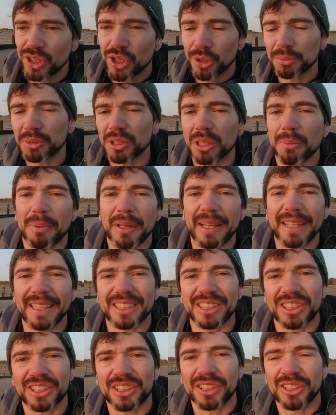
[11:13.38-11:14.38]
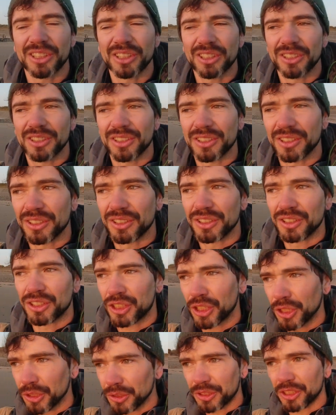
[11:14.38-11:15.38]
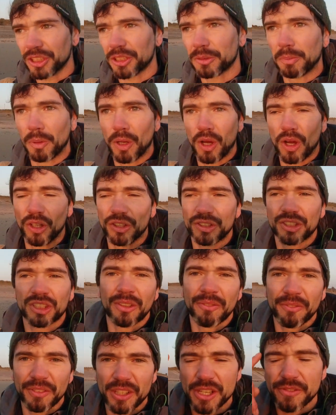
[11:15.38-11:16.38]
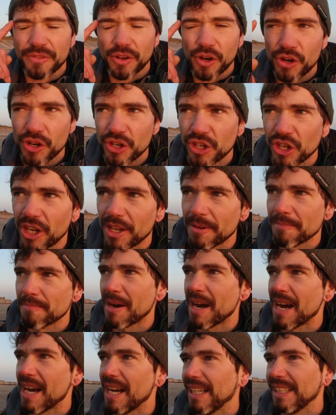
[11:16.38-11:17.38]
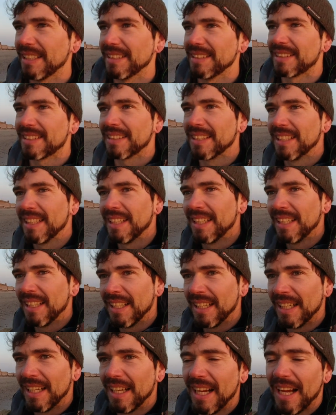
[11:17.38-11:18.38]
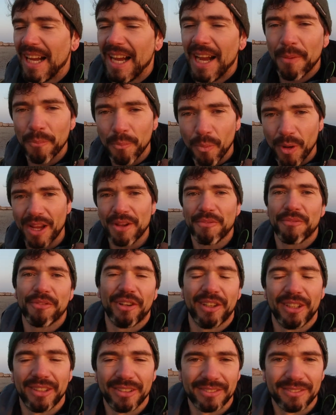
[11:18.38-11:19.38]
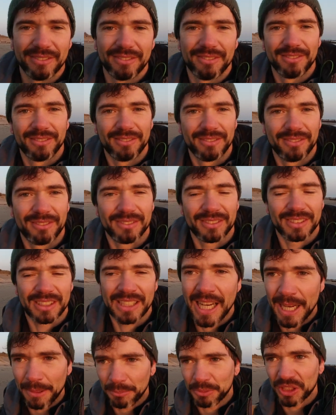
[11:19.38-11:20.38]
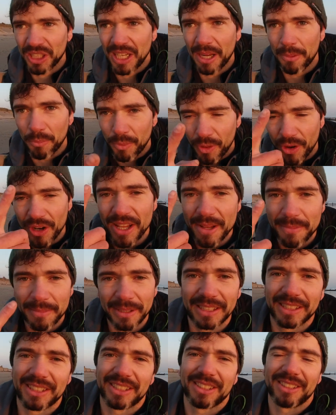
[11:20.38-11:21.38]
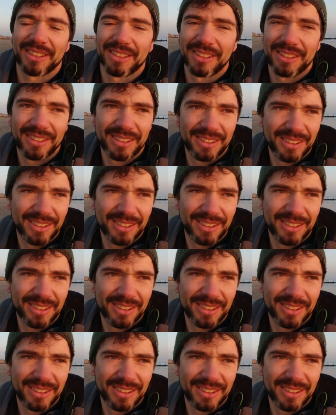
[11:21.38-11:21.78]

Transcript: come to the beach, choose a spot, something you've already got in mind, and wait for it. Capture that one image.